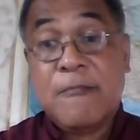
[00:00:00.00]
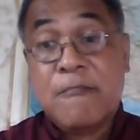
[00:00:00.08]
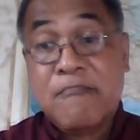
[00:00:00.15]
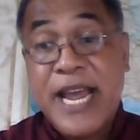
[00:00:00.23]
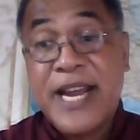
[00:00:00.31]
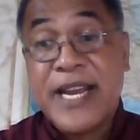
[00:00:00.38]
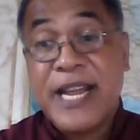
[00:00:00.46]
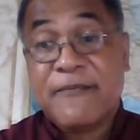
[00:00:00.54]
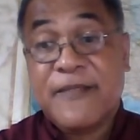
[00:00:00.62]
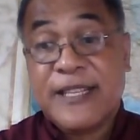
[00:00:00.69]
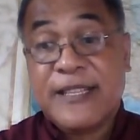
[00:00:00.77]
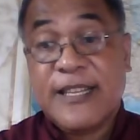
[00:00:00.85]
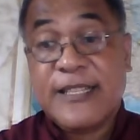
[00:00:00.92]
main
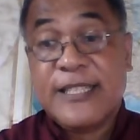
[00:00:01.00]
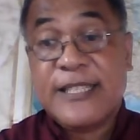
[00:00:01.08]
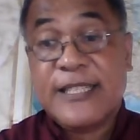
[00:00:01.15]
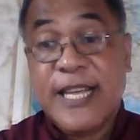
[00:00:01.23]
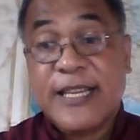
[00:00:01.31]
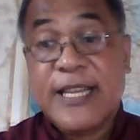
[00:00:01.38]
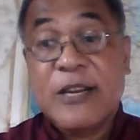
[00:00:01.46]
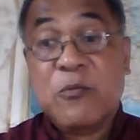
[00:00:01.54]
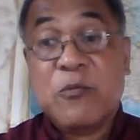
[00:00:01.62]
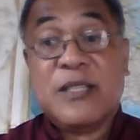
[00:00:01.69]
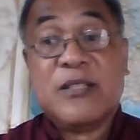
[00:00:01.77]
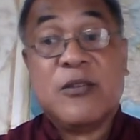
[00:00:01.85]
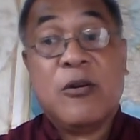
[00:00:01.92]
advantage is that it
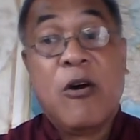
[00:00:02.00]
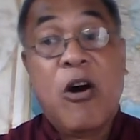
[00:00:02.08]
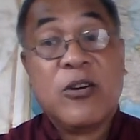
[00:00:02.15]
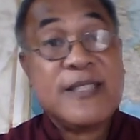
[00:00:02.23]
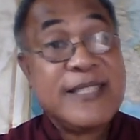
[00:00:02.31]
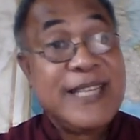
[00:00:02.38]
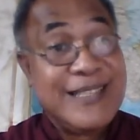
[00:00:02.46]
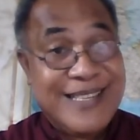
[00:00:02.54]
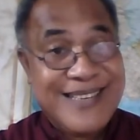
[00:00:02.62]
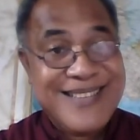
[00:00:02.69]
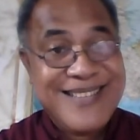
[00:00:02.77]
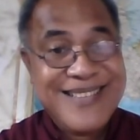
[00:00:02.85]
was God-centered,